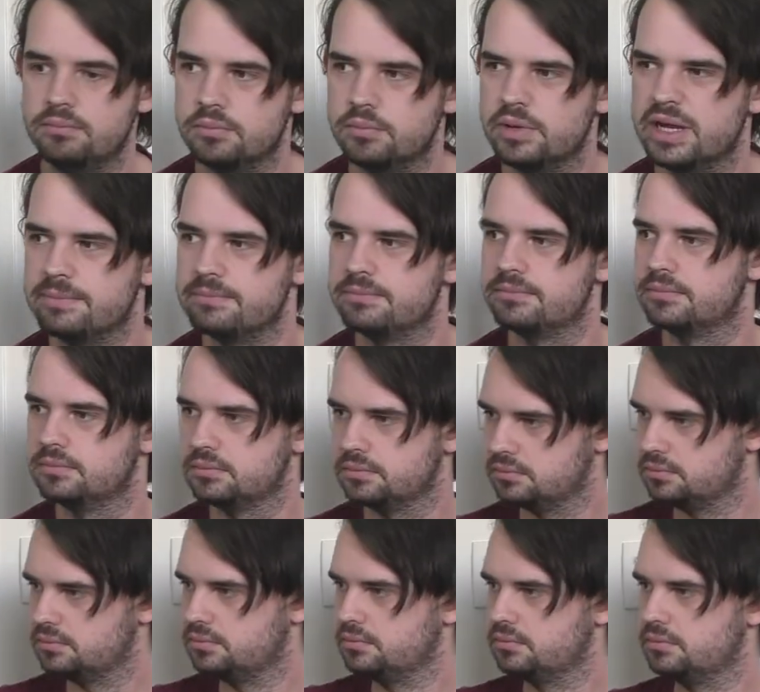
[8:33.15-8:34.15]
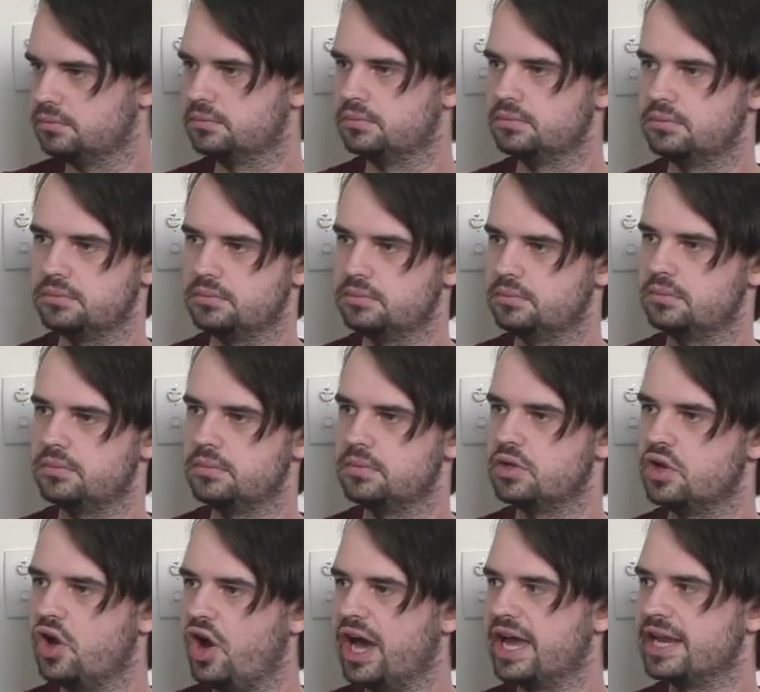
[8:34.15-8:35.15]
Wait.
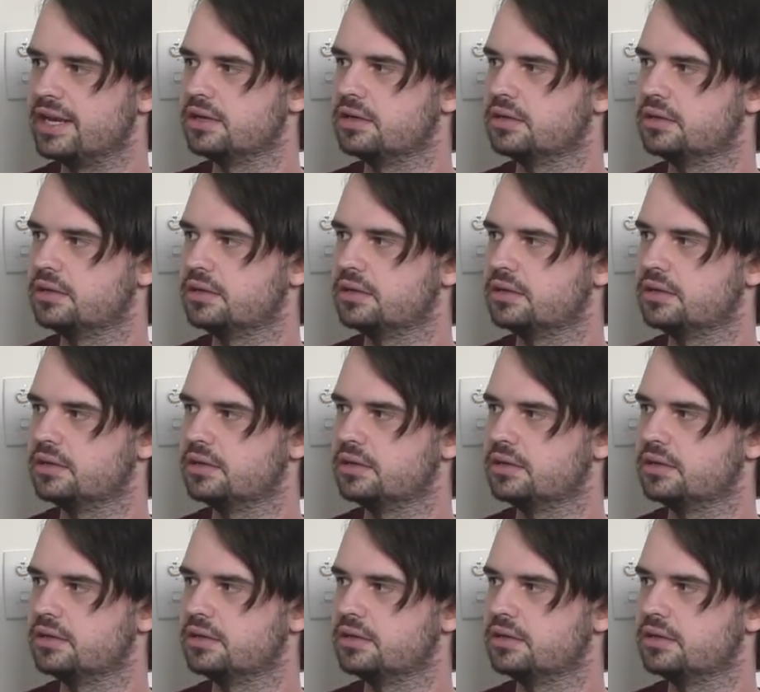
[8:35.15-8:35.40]
9.